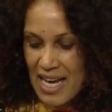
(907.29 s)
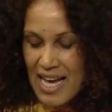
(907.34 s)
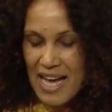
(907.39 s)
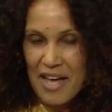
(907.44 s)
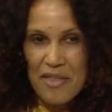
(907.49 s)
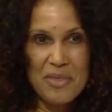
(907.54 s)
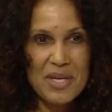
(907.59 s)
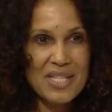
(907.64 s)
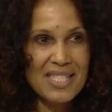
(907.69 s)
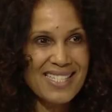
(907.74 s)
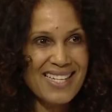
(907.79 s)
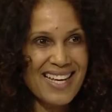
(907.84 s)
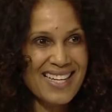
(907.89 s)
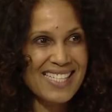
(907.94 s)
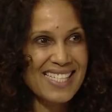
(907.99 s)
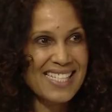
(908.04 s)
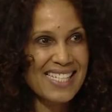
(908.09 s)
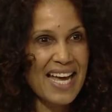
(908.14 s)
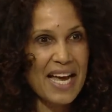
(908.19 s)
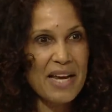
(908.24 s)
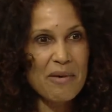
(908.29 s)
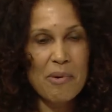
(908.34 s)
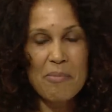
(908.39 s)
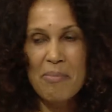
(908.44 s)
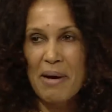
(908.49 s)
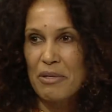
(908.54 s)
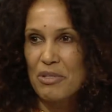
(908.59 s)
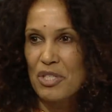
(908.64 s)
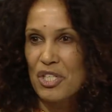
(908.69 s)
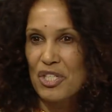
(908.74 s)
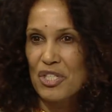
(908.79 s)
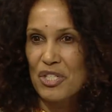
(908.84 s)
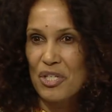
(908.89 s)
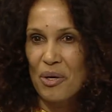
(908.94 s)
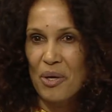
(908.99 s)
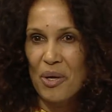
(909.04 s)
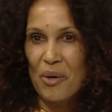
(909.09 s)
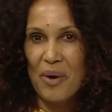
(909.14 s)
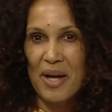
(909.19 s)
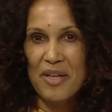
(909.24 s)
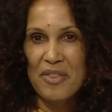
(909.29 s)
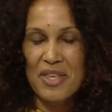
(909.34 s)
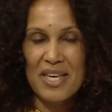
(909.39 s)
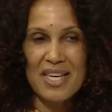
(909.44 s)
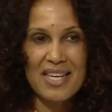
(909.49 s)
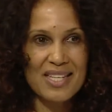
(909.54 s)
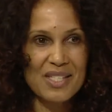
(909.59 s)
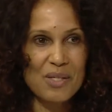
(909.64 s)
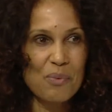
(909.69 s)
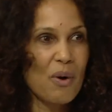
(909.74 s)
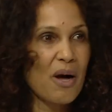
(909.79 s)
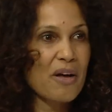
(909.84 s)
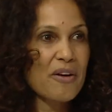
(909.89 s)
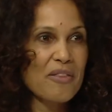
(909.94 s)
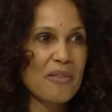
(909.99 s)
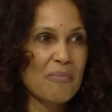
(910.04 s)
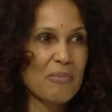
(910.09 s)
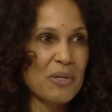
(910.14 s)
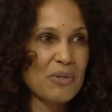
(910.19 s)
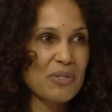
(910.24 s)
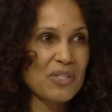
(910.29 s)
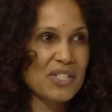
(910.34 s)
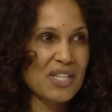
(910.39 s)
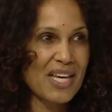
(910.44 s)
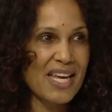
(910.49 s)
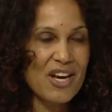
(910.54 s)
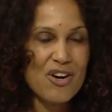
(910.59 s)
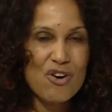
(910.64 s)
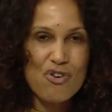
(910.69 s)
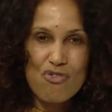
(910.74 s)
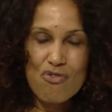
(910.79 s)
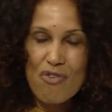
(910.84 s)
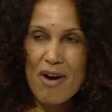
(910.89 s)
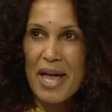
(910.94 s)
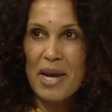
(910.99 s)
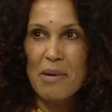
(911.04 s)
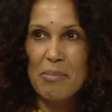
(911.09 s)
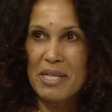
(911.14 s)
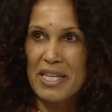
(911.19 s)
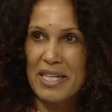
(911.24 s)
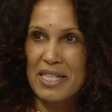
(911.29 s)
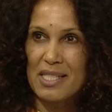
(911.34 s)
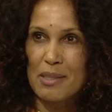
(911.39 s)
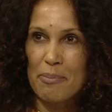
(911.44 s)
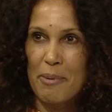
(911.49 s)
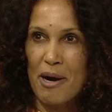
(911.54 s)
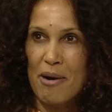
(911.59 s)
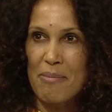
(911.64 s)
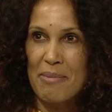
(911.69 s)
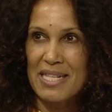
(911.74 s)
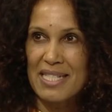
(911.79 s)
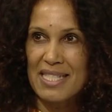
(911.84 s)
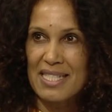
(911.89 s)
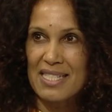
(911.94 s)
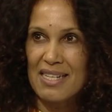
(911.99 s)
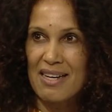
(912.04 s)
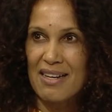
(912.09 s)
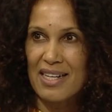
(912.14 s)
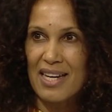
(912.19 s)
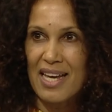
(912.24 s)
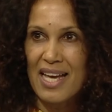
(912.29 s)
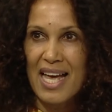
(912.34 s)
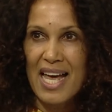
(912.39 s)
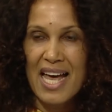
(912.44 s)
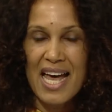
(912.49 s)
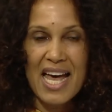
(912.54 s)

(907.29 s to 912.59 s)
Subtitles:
And this next slide I'm about to show you, I think, is one of the most incredible experiments done.